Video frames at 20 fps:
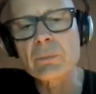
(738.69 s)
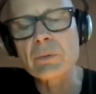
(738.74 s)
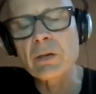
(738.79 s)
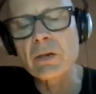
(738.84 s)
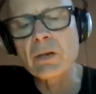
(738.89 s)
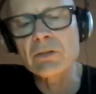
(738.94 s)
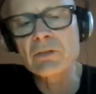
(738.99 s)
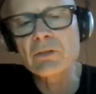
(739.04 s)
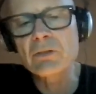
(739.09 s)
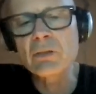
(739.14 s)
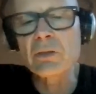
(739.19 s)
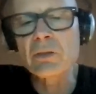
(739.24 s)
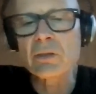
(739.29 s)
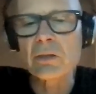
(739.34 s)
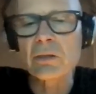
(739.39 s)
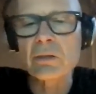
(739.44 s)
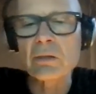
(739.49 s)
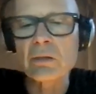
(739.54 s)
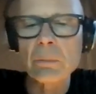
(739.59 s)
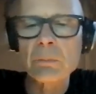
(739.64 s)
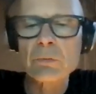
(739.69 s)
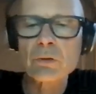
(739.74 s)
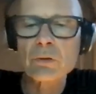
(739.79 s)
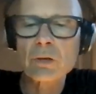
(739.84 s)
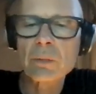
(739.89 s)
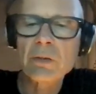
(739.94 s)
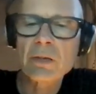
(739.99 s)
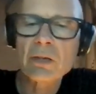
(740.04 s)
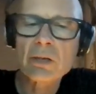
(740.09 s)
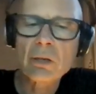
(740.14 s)
but also you're
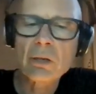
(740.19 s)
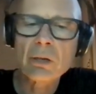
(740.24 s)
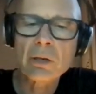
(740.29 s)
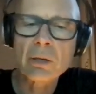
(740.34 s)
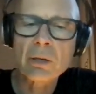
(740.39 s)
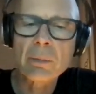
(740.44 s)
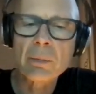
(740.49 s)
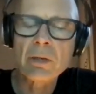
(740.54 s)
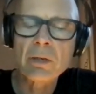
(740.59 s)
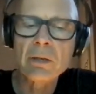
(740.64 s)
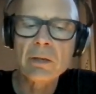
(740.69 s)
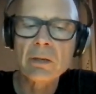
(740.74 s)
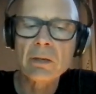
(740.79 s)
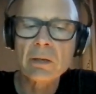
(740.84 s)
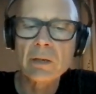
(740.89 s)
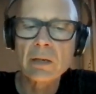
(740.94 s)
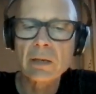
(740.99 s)
absorbing carbon